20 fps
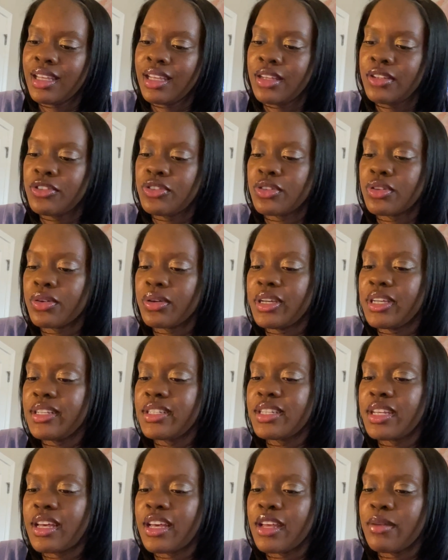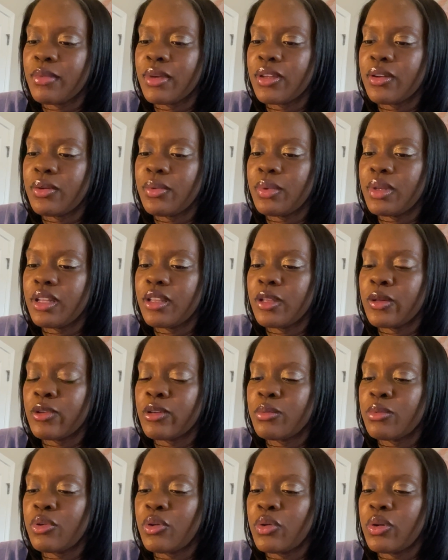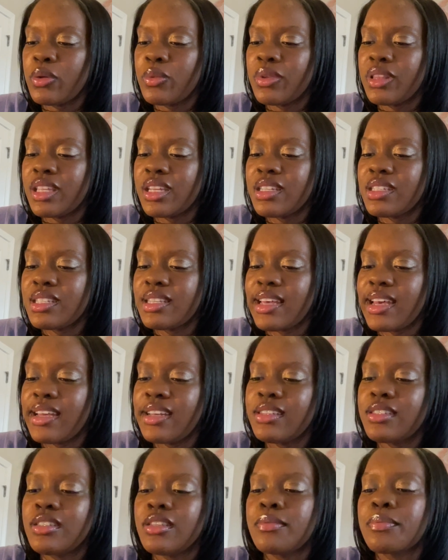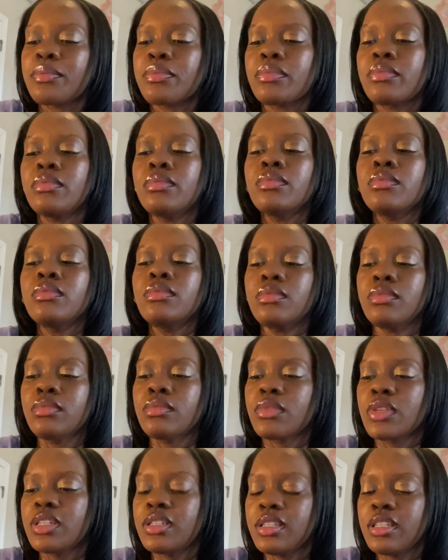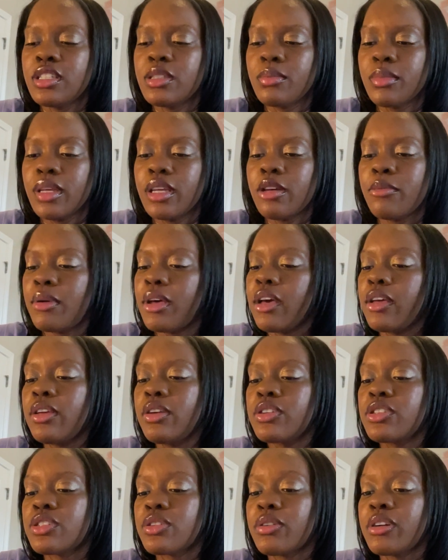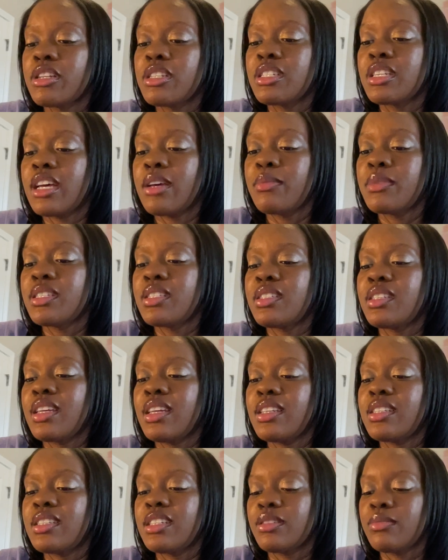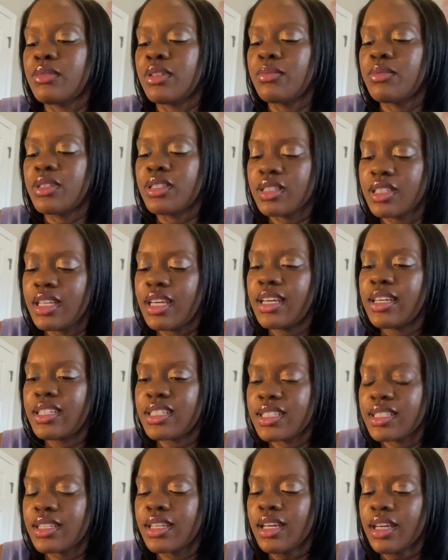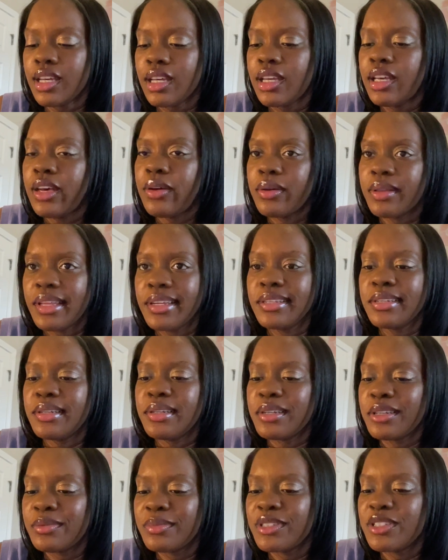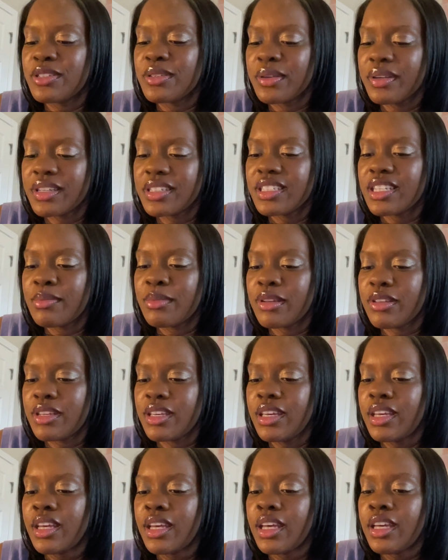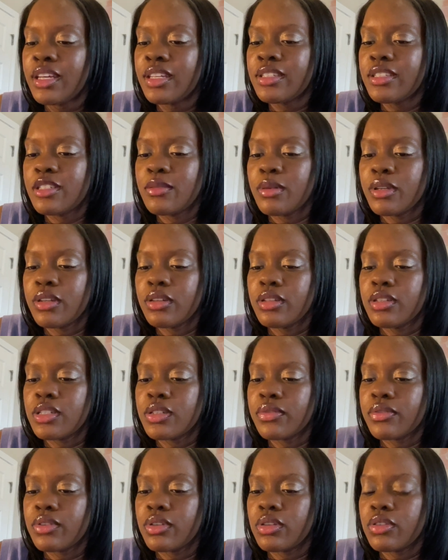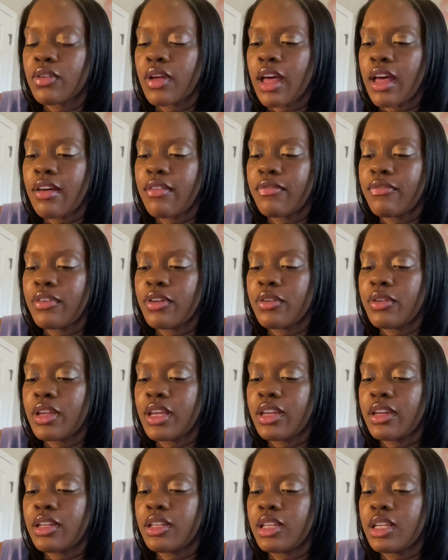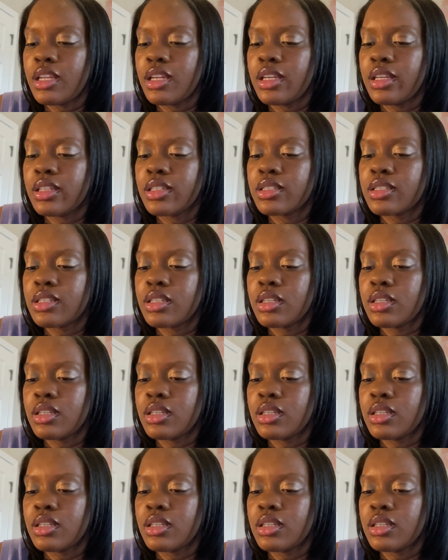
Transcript: Screen time, get a weekly report with insights excuse me, about your screen time and set time limits. Yes. Well, I do know how much screen time I spend on this phone. iPhone analytics.